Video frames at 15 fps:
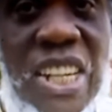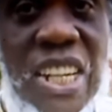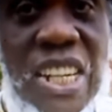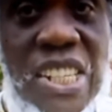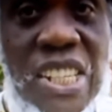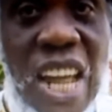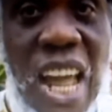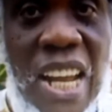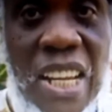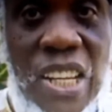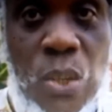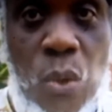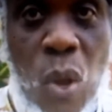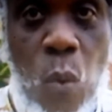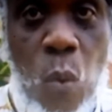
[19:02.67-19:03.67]
is talking
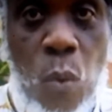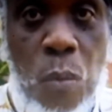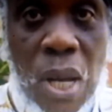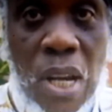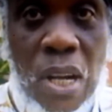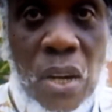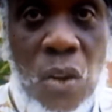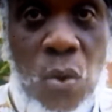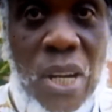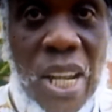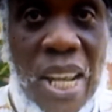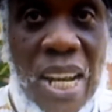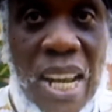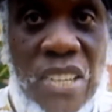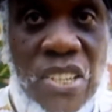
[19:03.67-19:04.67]
to a woman. How the
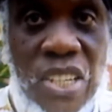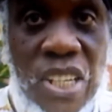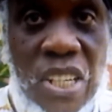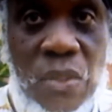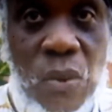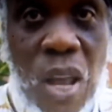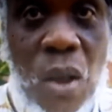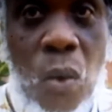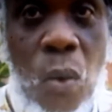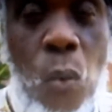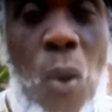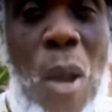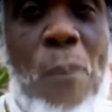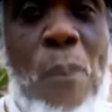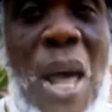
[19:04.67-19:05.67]
hell a snake work?
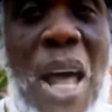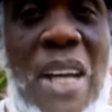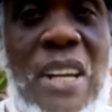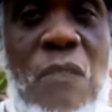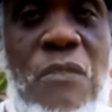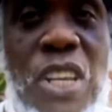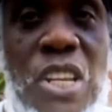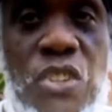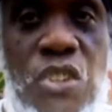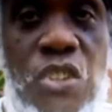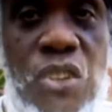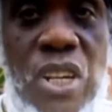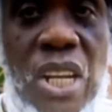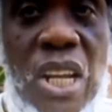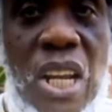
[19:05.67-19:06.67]
What part of history?